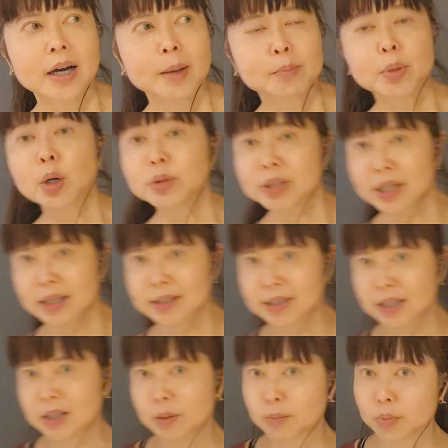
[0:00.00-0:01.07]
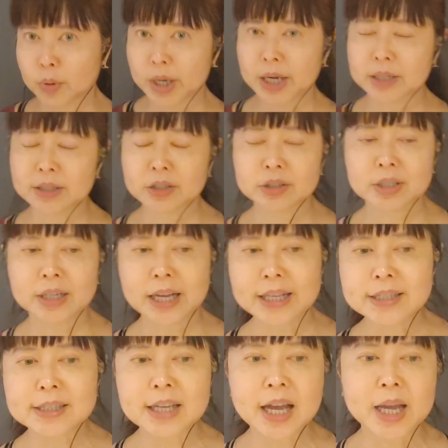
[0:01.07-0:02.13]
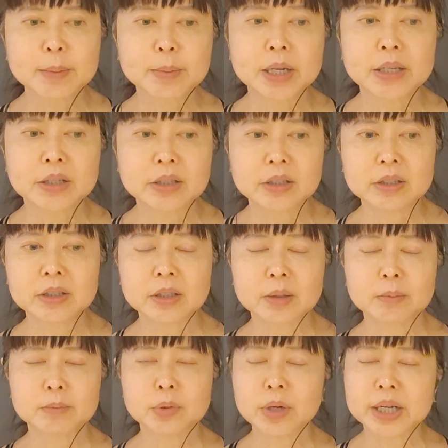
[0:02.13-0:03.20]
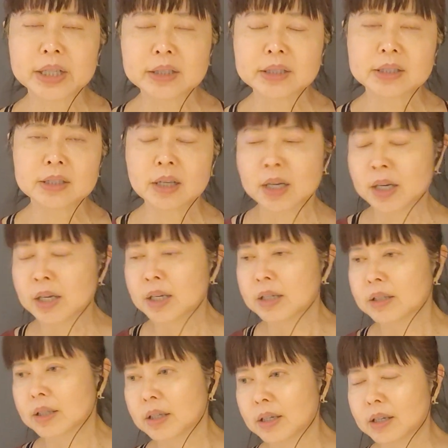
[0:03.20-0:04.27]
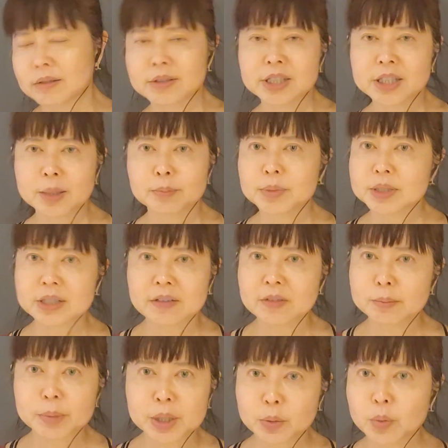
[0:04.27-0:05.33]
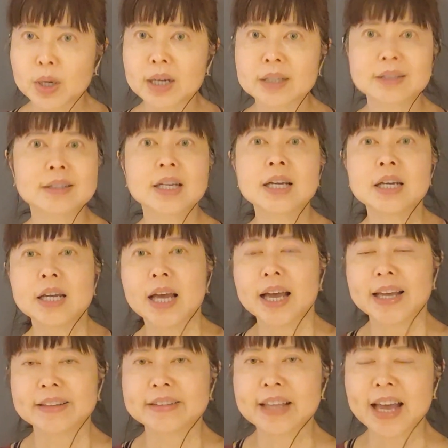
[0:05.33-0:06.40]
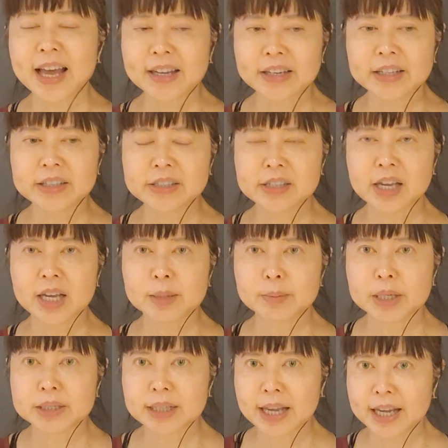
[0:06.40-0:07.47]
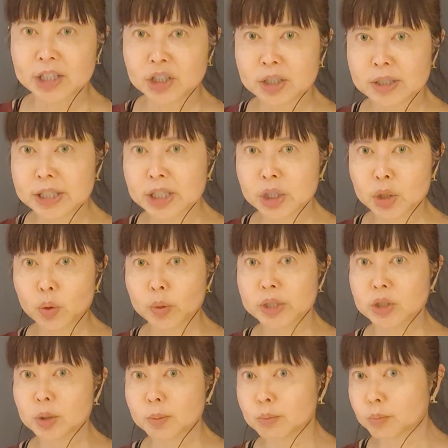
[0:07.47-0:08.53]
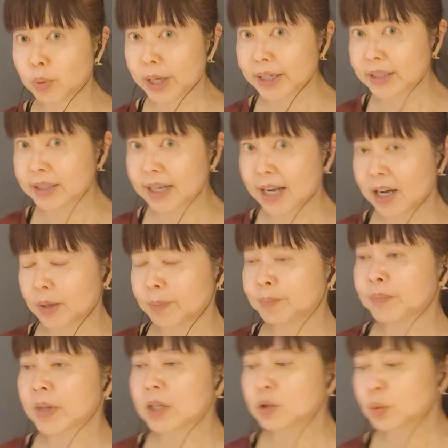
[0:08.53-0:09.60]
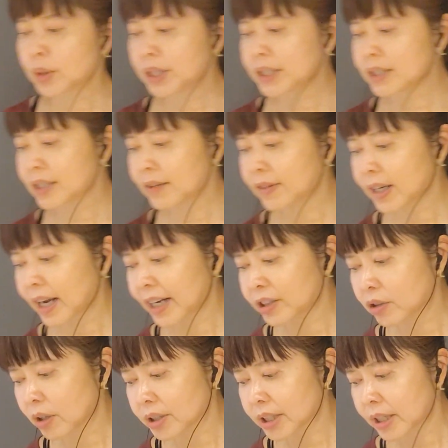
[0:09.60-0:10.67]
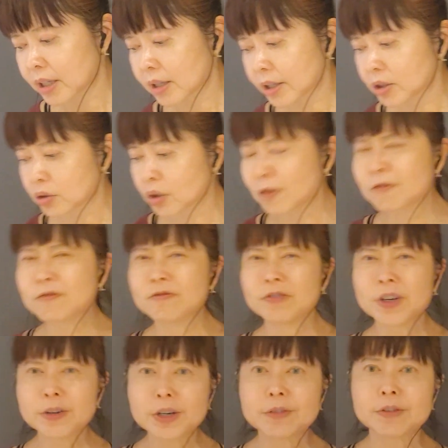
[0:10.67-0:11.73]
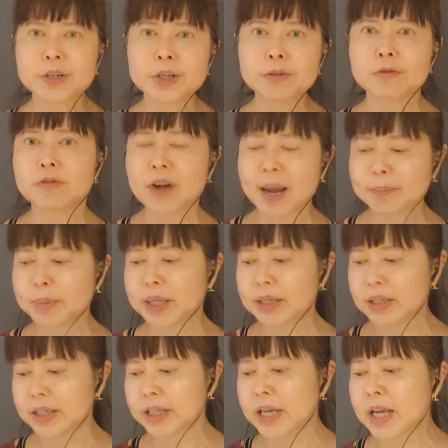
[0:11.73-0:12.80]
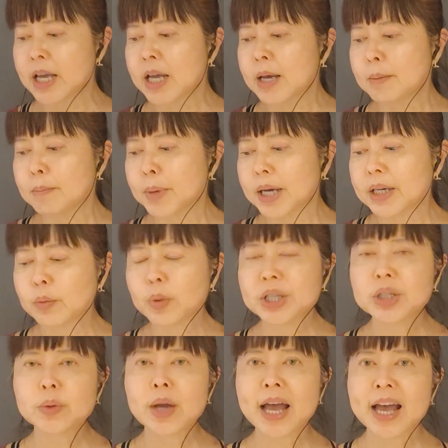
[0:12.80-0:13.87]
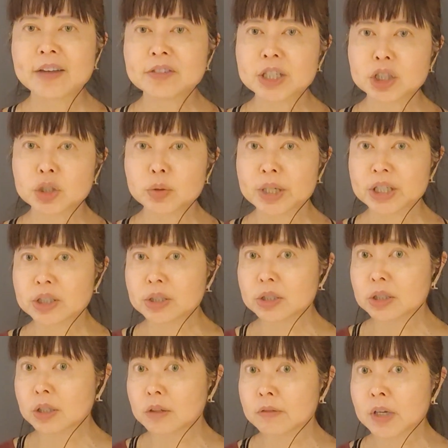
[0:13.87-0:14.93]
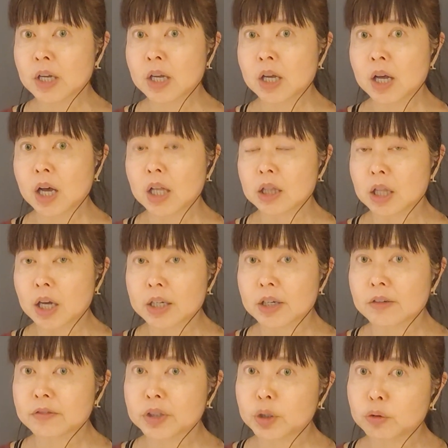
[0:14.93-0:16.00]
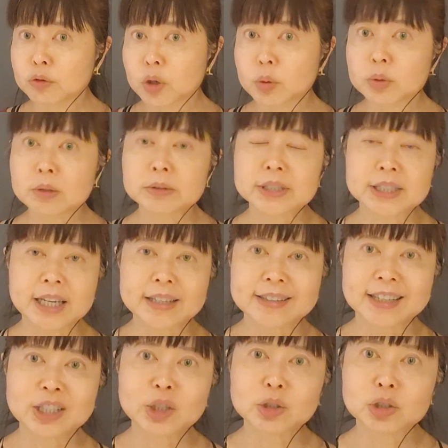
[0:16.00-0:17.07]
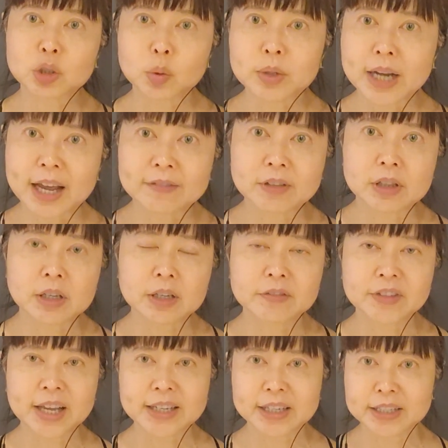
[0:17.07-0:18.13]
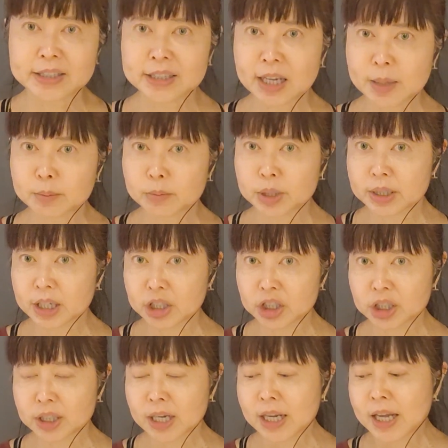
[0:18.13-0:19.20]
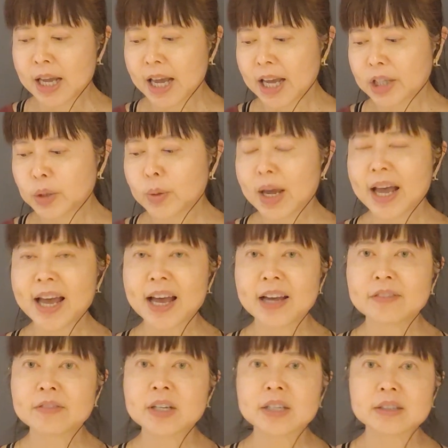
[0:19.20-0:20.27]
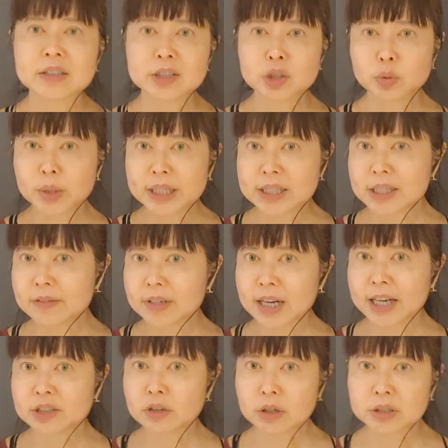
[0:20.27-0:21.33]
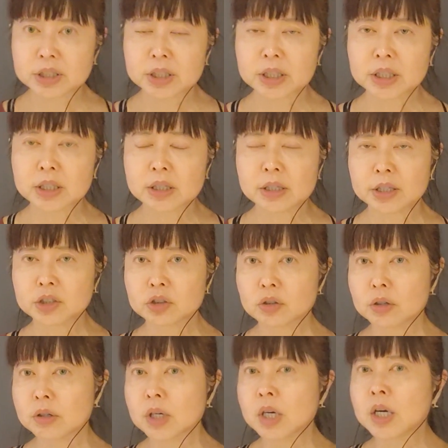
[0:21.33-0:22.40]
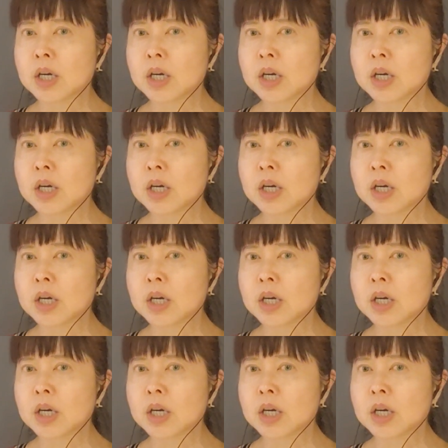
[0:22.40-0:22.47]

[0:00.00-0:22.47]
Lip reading: processed in the brain. There's an enzyme in the brains, the CYP7B1, and that enzyme is actually going to break down 27 hydroxycholesterol very, very rapidly. But when you have situations of a lot of neuronal death, then you don't have a lot of that enzyme production, and you have this 27 hydroxycholesterol,